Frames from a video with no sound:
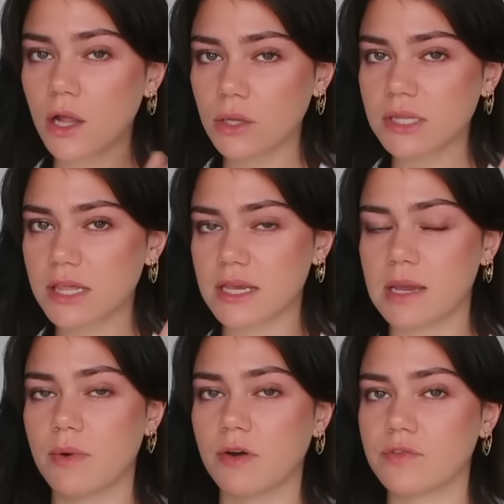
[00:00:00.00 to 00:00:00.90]
Along the
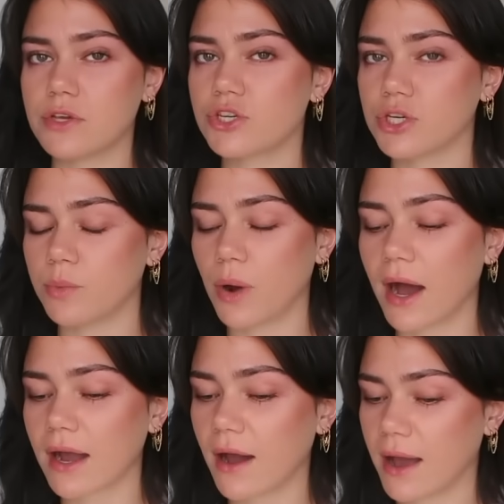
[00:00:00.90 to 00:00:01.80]
theme of YouTube
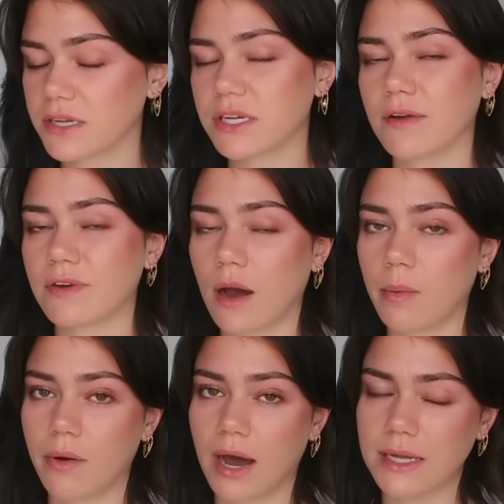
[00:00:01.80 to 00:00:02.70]
work, I actually have a
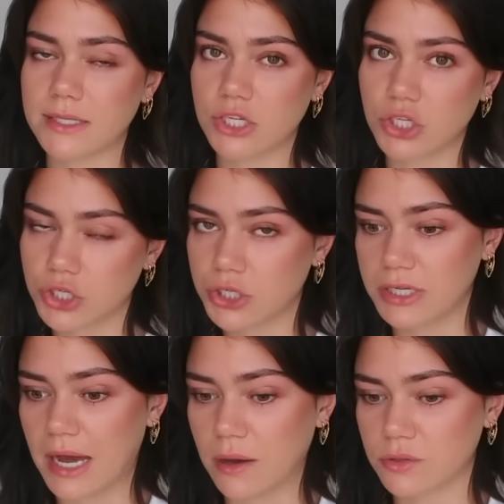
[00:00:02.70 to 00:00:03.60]
couple ads to shoot
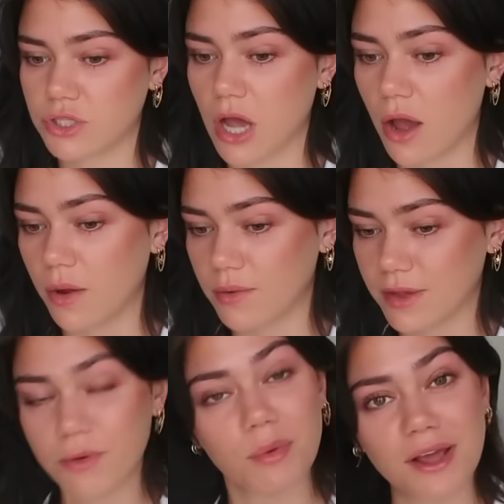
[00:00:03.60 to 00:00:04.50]
now. So
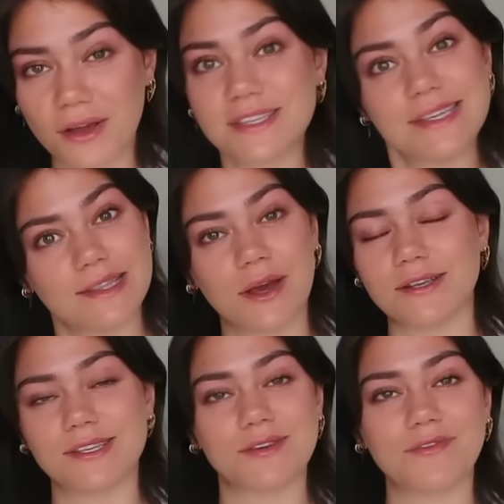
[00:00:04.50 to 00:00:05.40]
if you want to go see
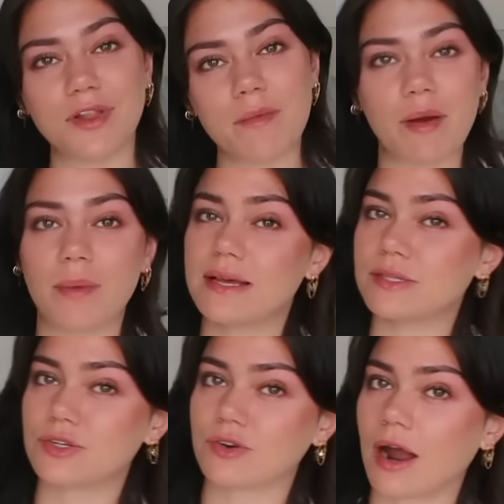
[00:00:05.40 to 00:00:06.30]
those, you can follow me on my
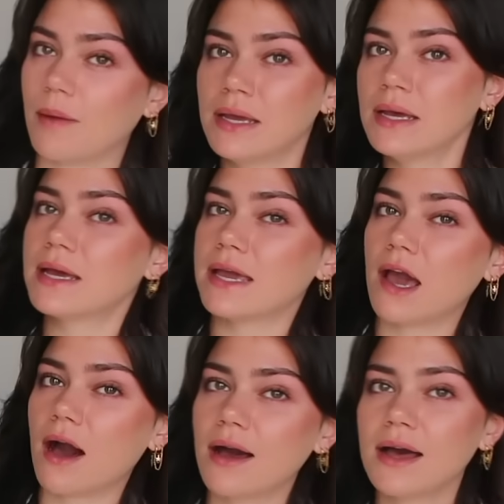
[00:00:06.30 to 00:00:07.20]
Instagram
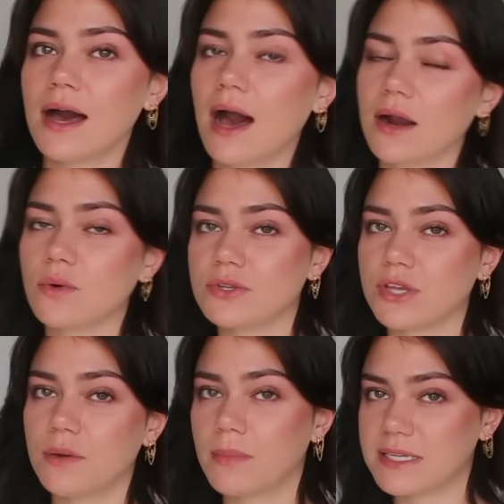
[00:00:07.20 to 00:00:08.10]
here, and
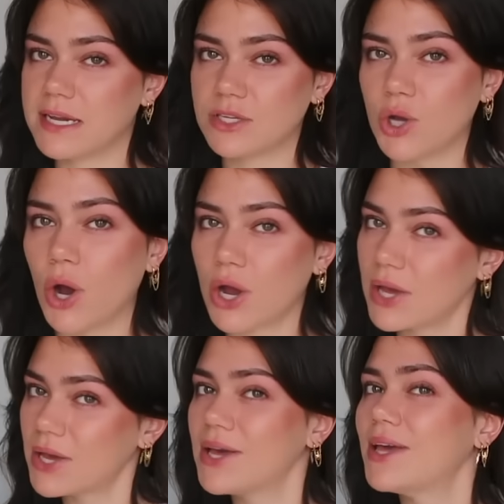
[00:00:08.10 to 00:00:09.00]
also my TikTok
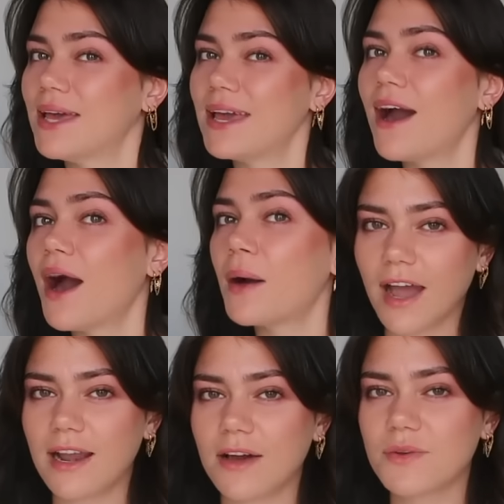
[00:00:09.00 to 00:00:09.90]
here.
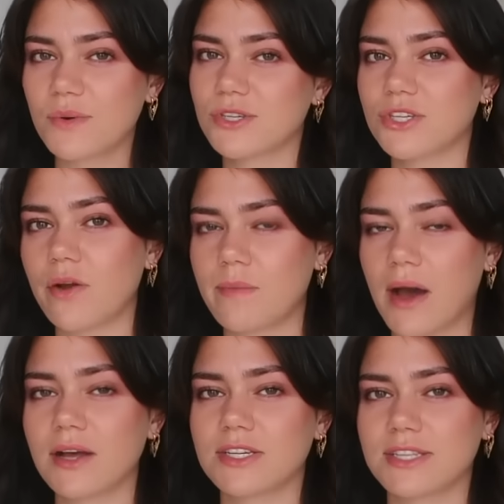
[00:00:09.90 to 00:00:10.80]
I love you all so
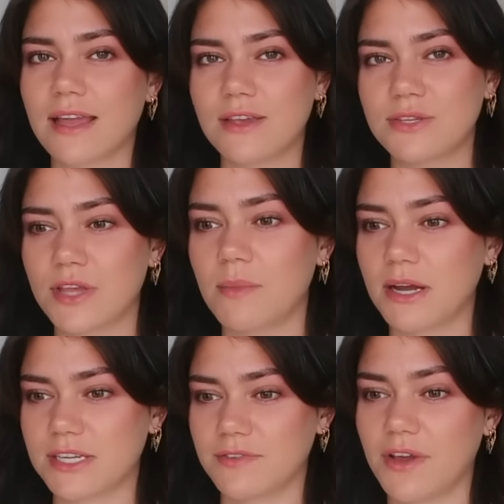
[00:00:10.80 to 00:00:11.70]
much. Thank you so
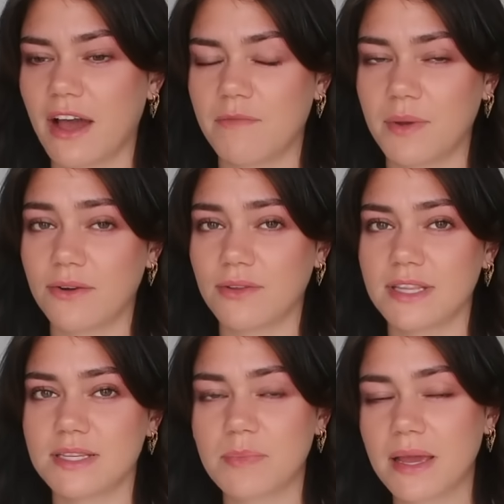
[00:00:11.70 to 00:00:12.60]
much if you have been on
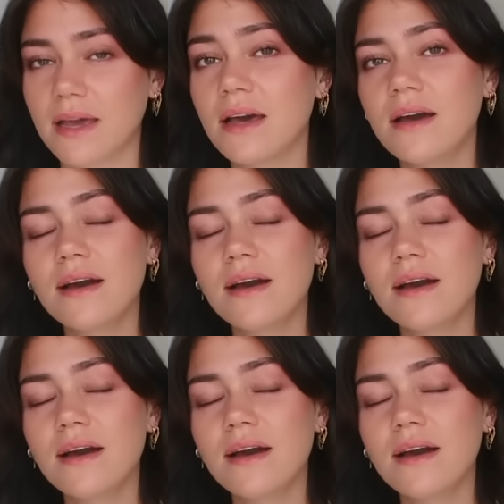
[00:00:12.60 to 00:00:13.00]
this big,